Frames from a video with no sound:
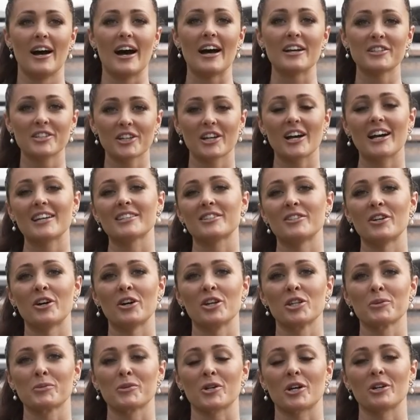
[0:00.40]
As you guys know,
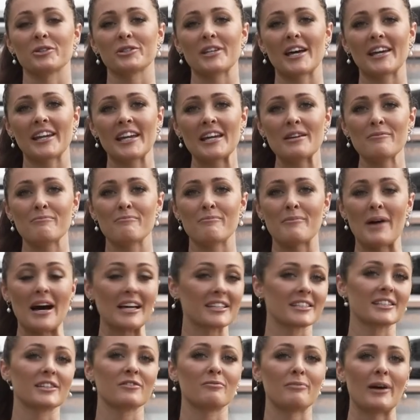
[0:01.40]
the patrol's had a
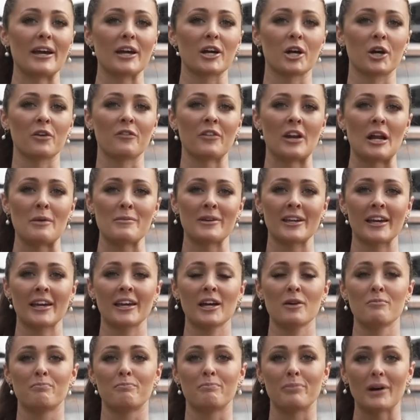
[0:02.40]
massive makeover and I'm getting
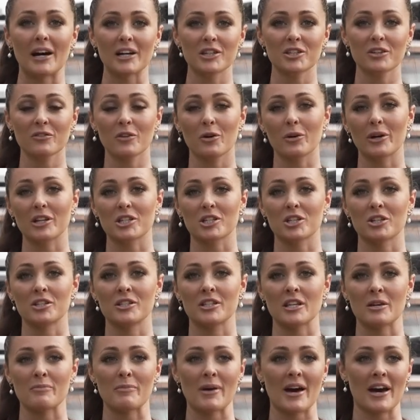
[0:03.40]
a bunch of
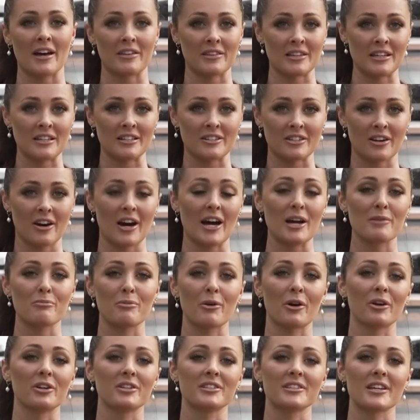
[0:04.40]
questions about the entire
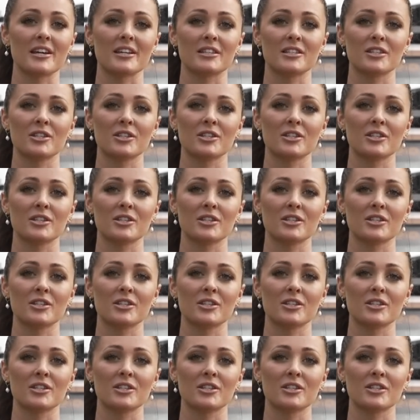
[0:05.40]
process.